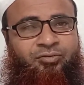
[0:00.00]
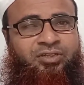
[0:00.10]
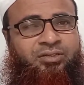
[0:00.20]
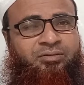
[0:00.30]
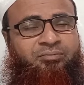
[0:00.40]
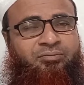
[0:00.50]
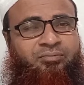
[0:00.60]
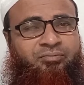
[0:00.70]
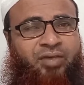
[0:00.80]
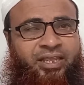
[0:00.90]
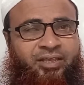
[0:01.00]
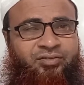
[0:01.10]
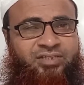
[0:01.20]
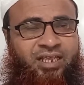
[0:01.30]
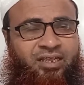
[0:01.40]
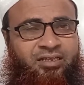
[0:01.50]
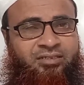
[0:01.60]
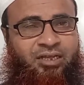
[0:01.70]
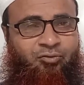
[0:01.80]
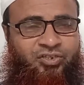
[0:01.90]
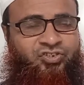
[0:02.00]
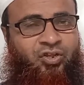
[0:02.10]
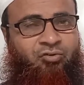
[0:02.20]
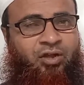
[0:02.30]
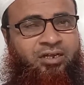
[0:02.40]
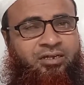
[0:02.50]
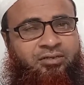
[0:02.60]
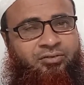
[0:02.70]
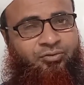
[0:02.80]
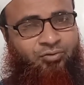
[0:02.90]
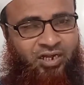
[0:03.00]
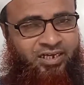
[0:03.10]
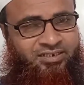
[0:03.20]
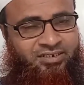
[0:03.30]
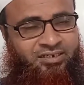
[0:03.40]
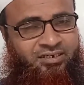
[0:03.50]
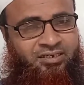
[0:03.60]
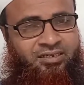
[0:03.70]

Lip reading: with by using the question word what